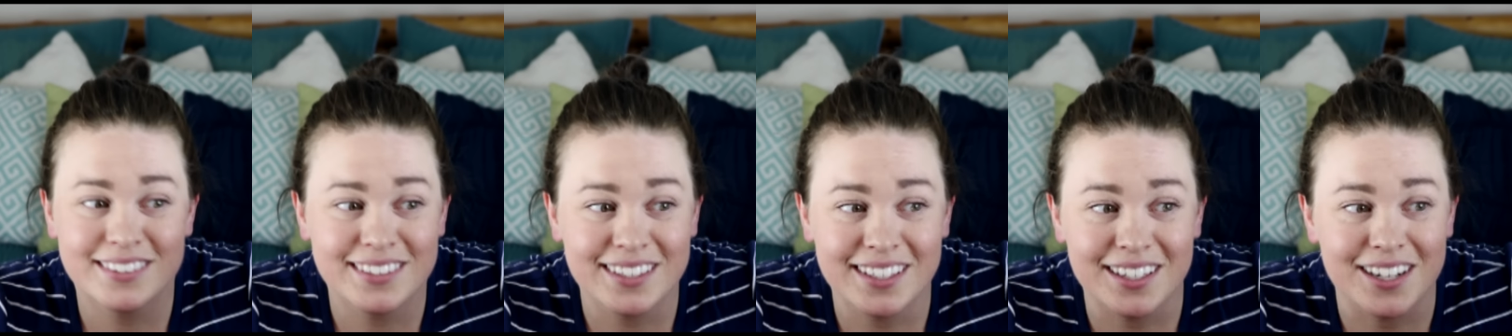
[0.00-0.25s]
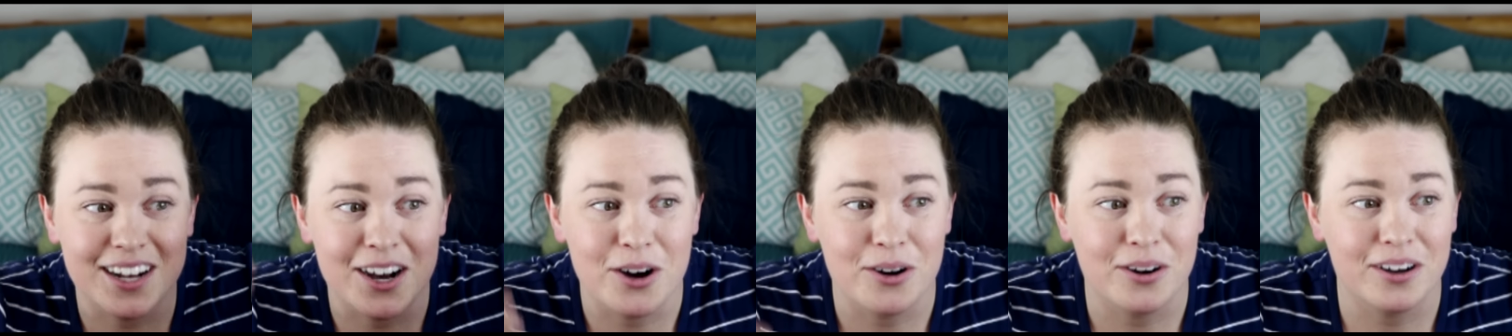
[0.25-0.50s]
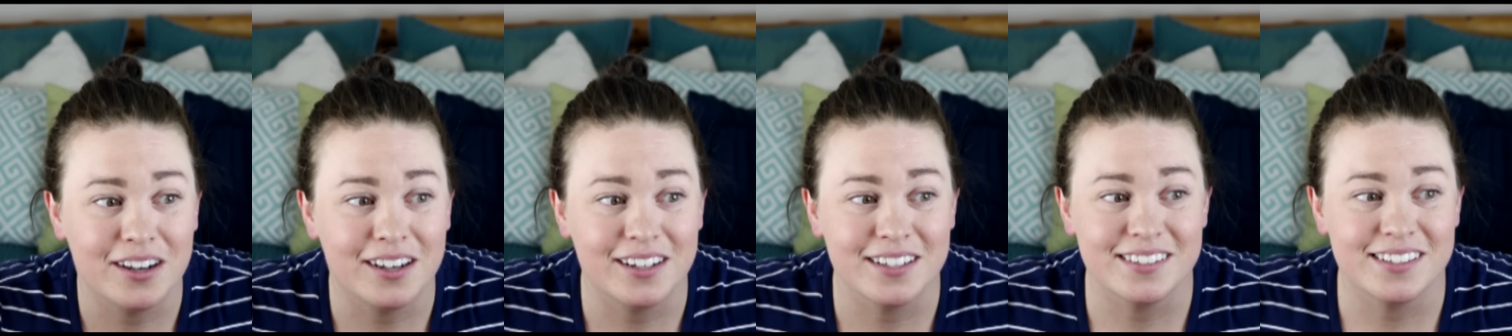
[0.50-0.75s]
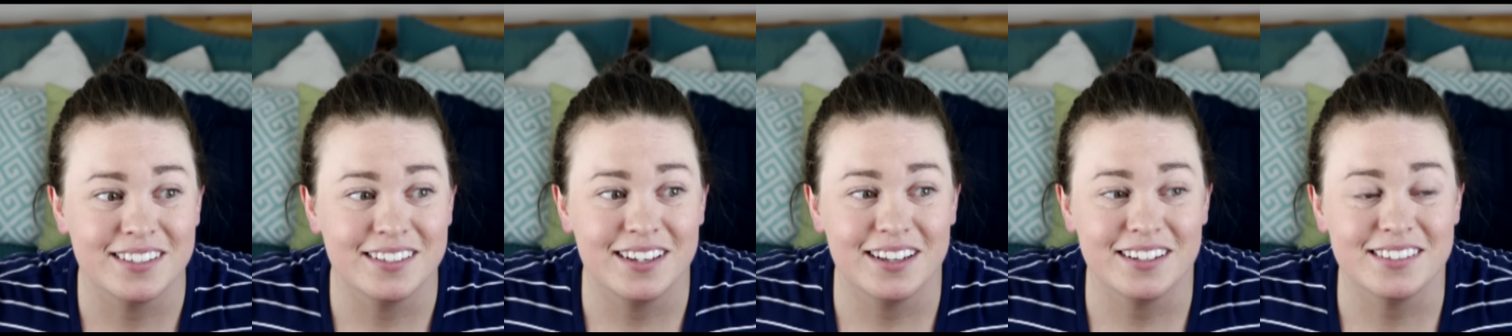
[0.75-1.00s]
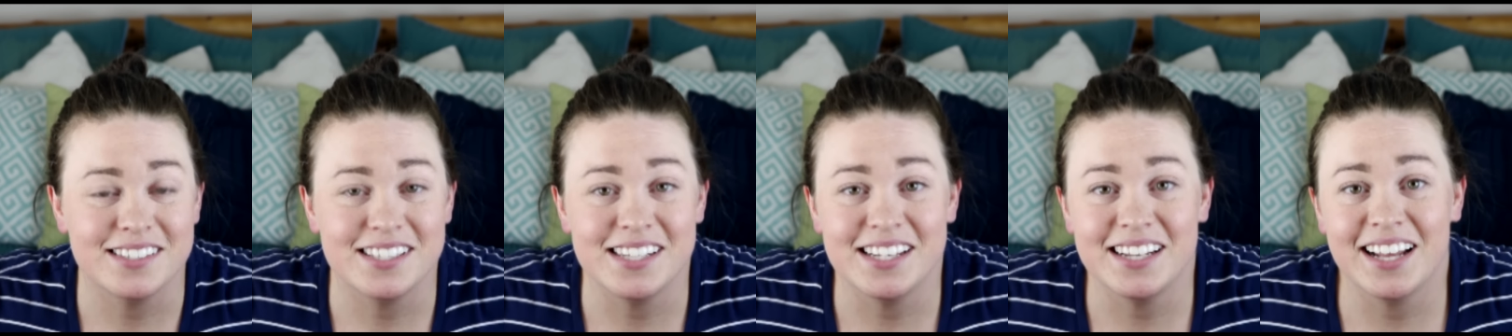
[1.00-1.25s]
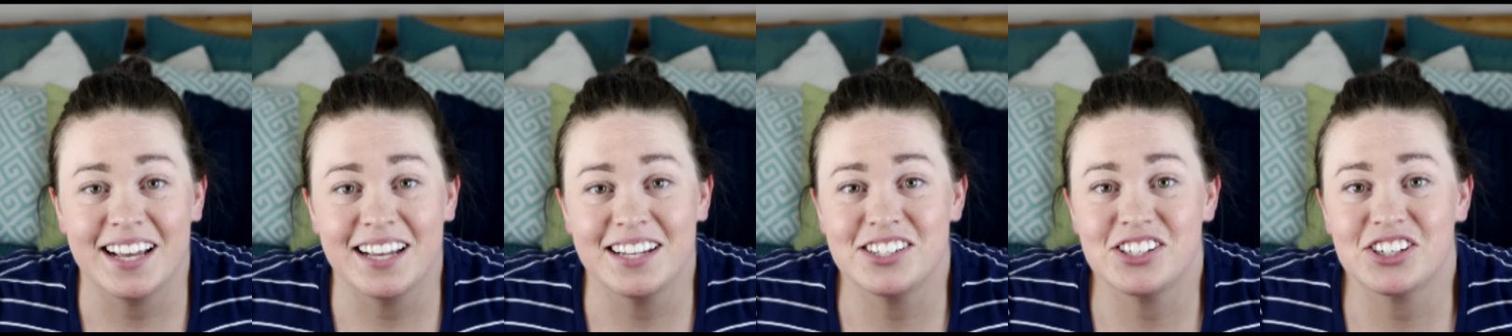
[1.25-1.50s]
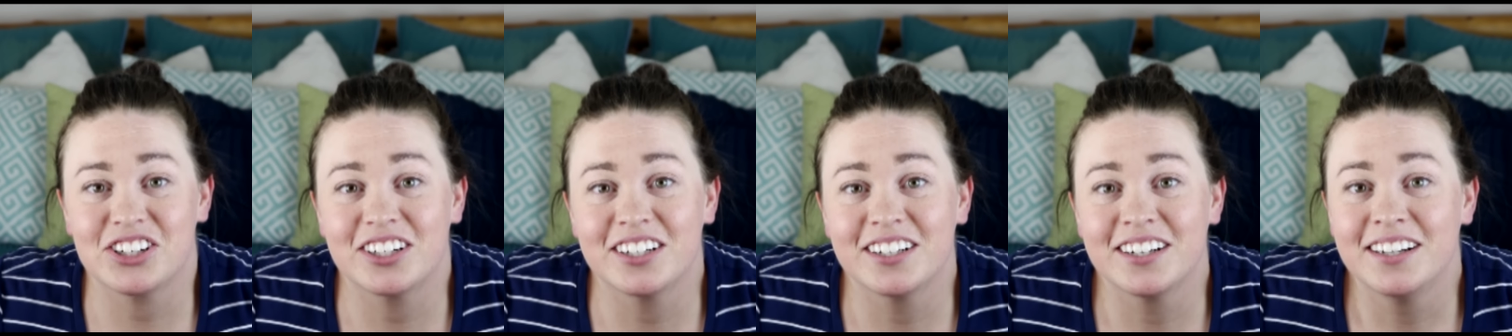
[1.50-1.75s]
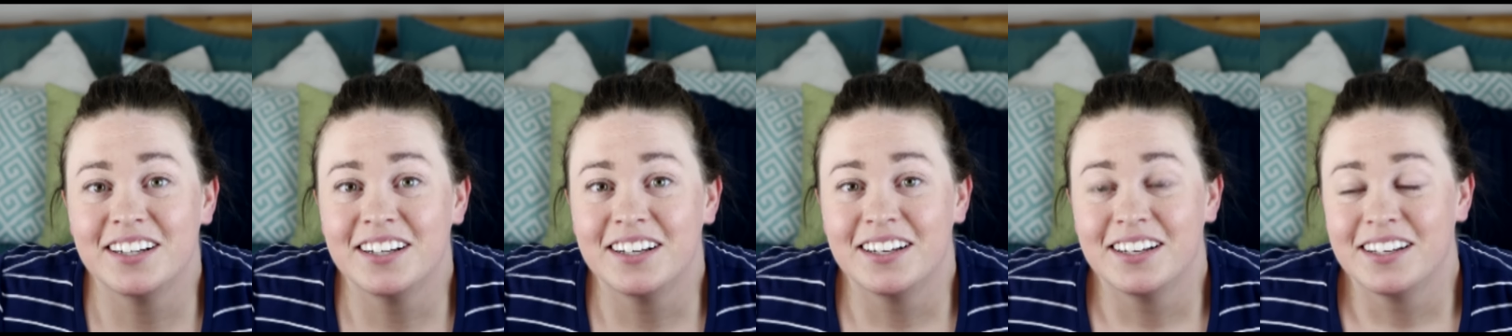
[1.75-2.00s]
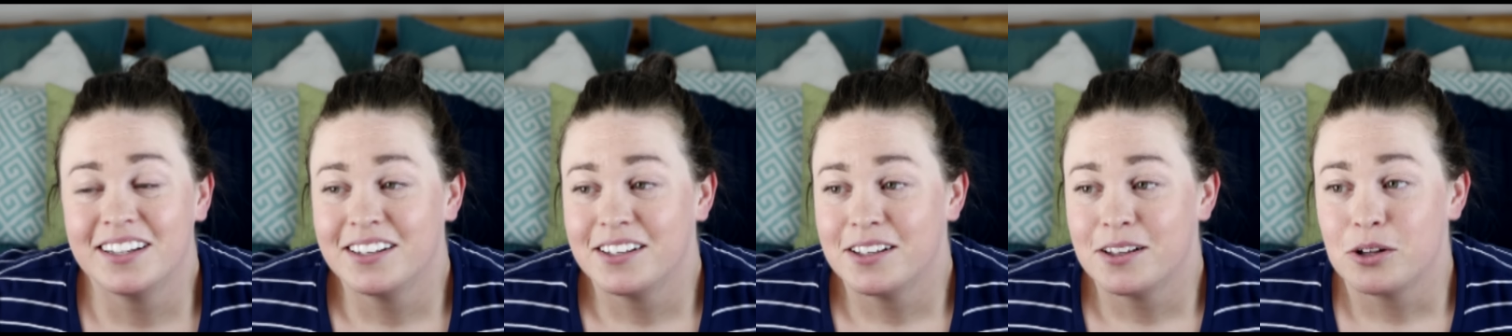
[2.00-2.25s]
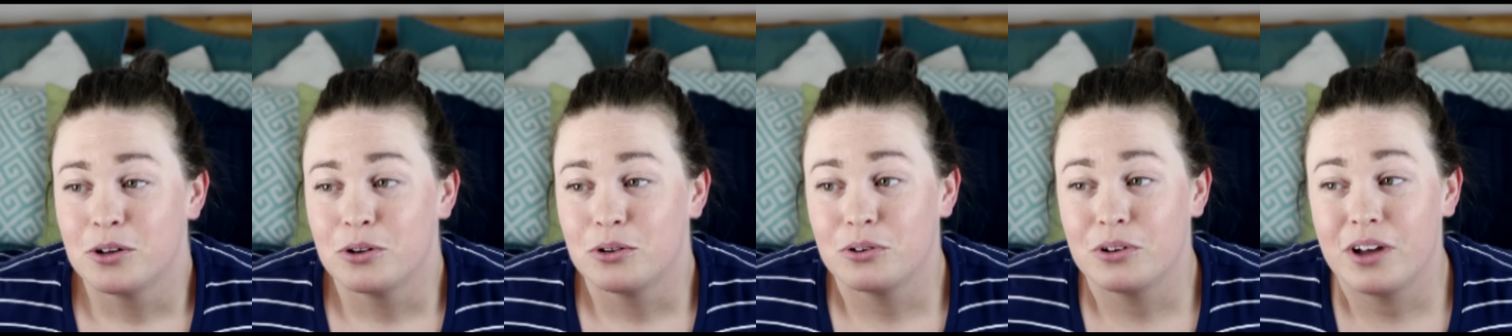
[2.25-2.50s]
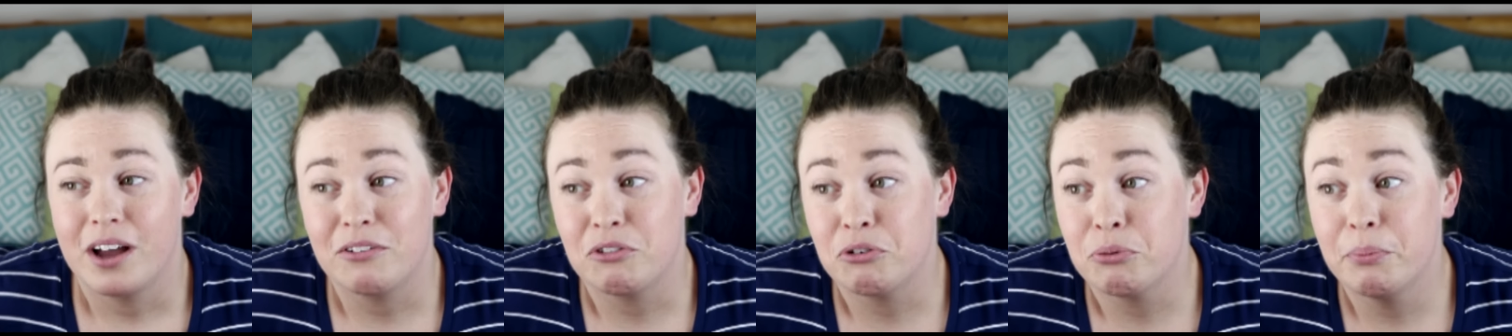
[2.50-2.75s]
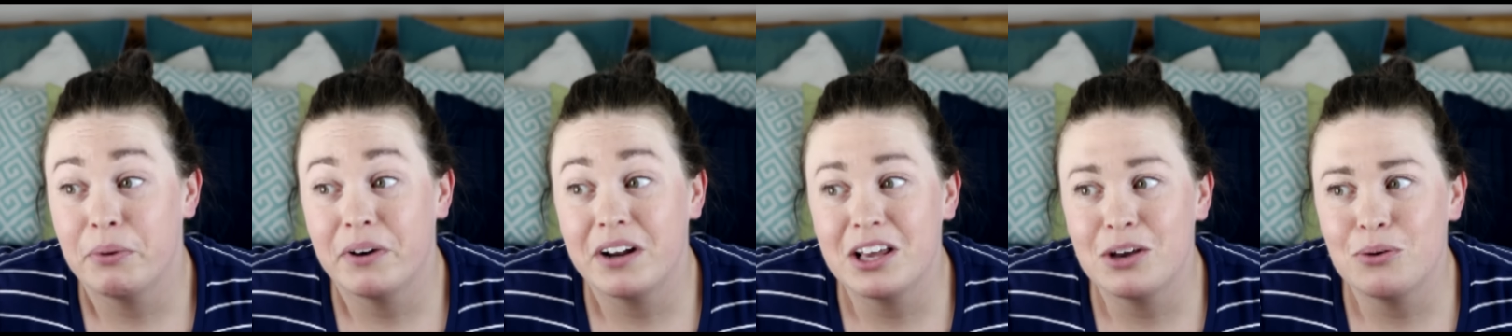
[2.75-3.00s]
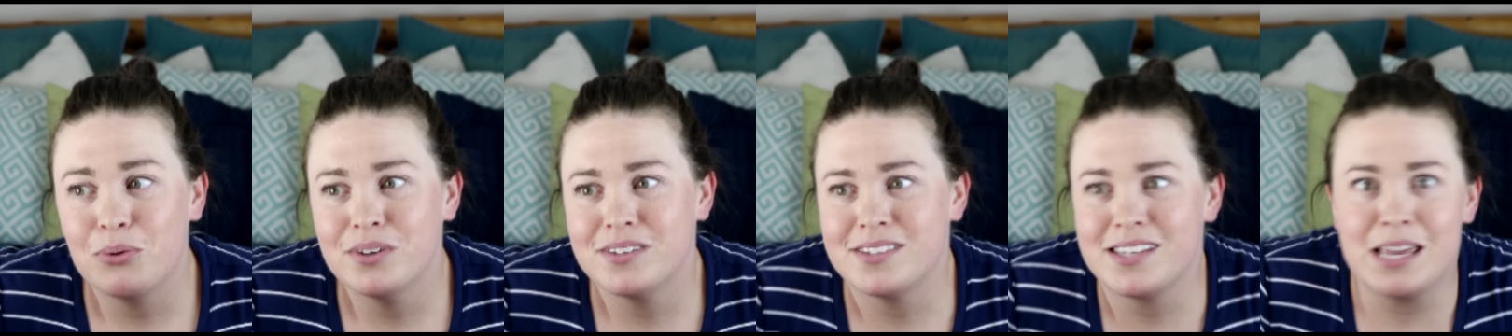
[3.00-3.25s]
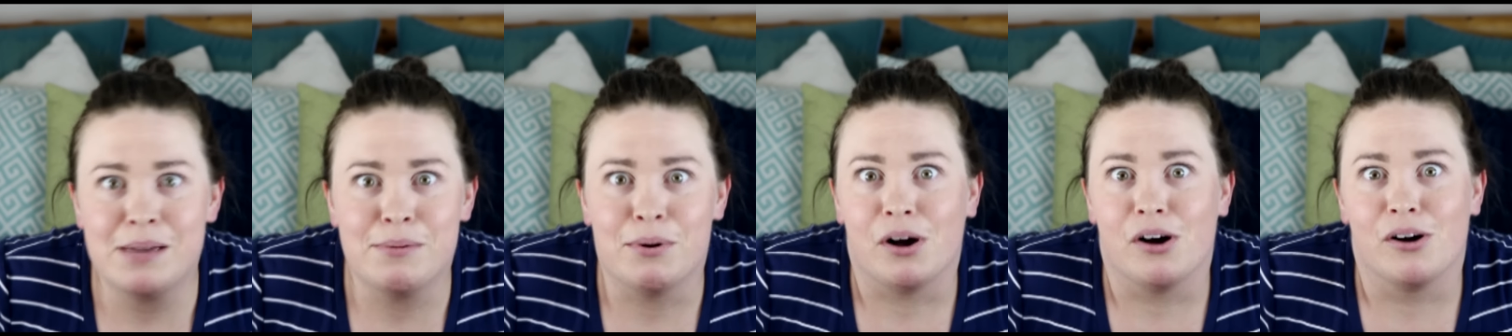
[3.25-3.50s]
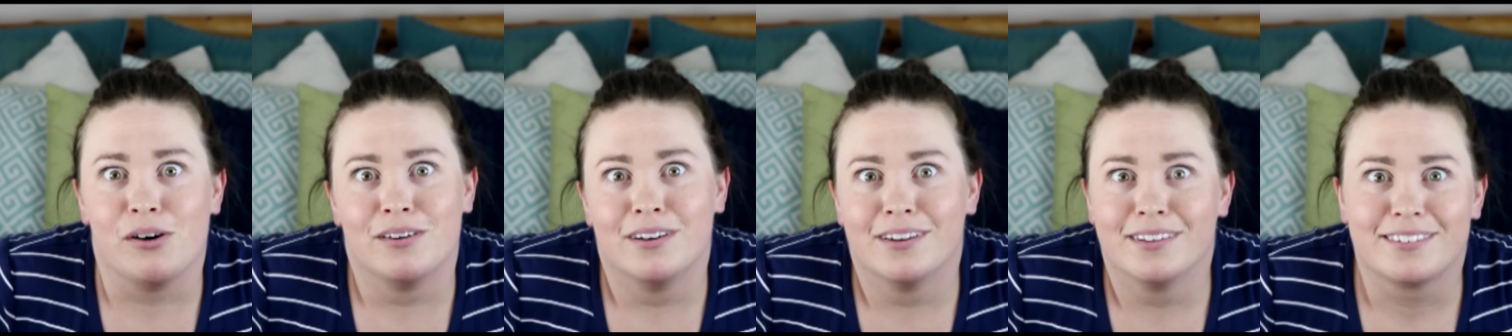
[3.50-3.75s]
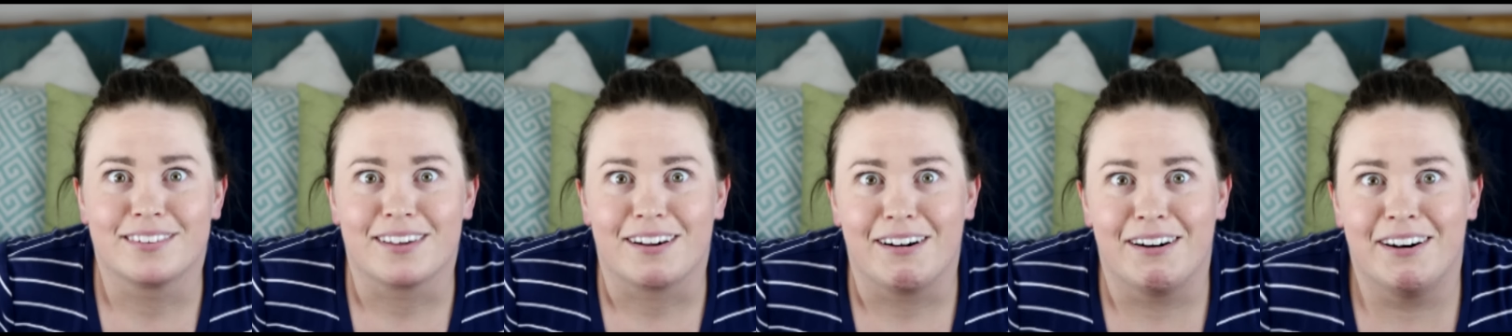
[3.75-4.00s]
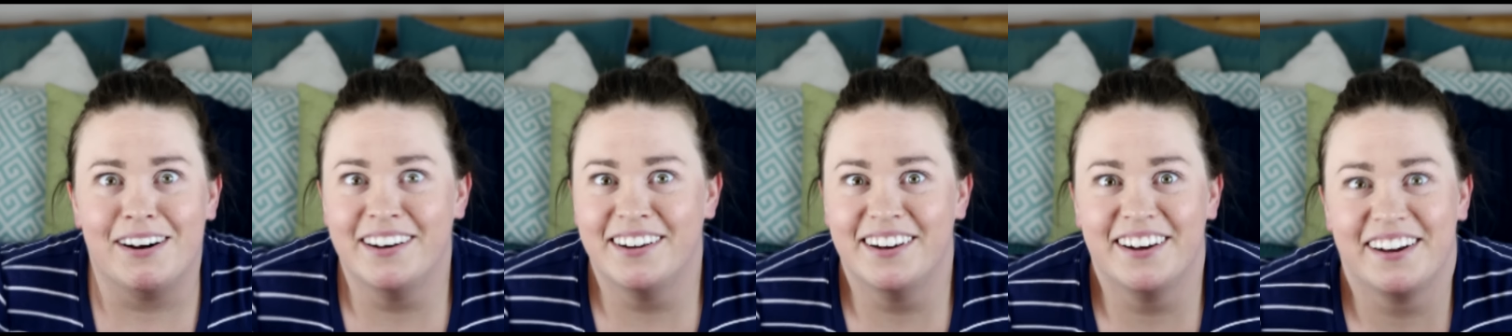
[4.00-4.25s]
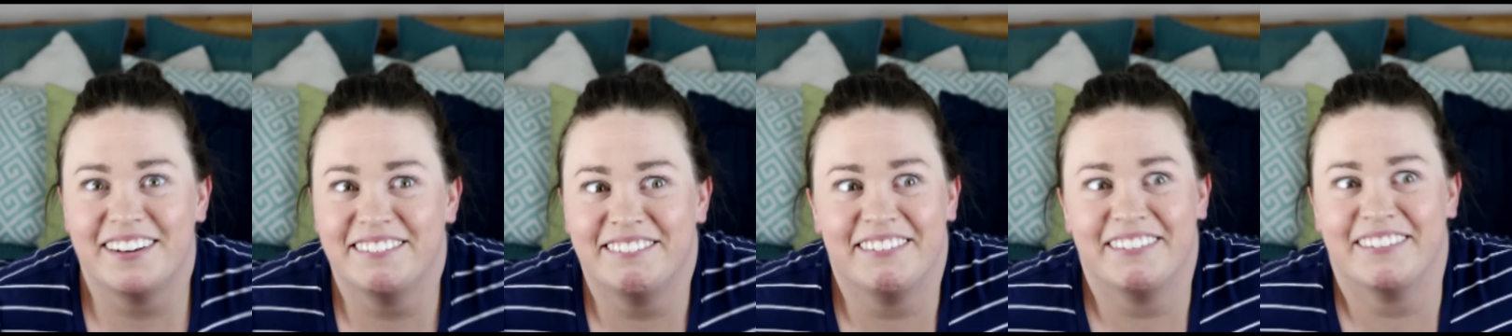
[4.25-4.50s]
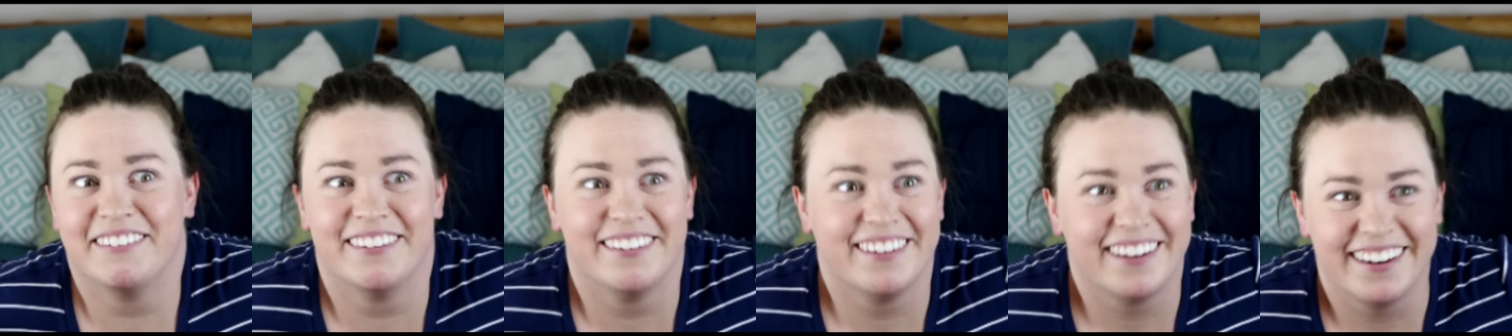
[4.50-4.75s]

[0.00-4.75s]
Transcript: you know, a teenager, everybody was emo, so I don't